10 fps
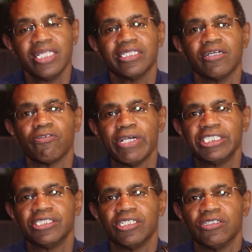The
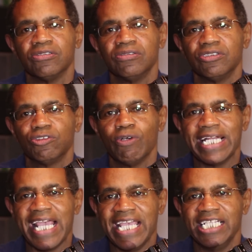original
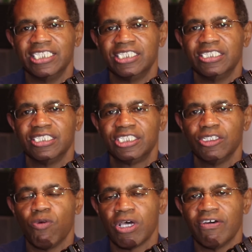28 to
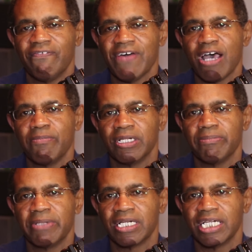105
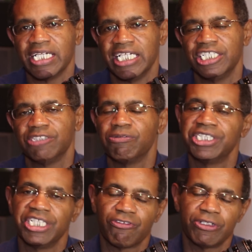millimeter lens was
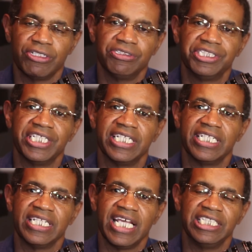introduced in
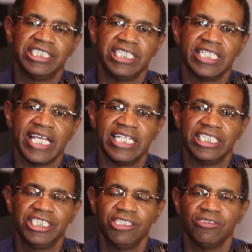
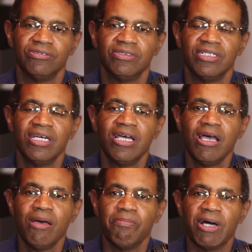1992,
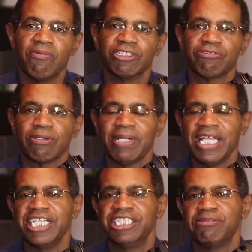but was
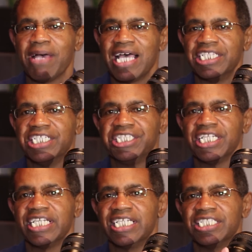replaced by this
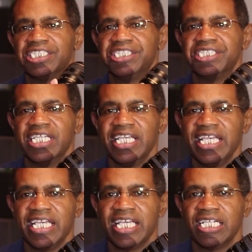lens
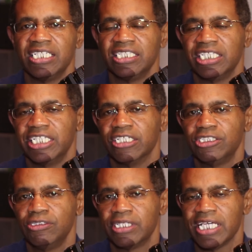in the year
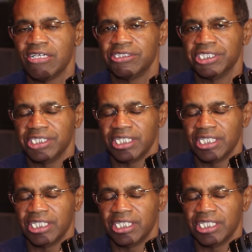2000.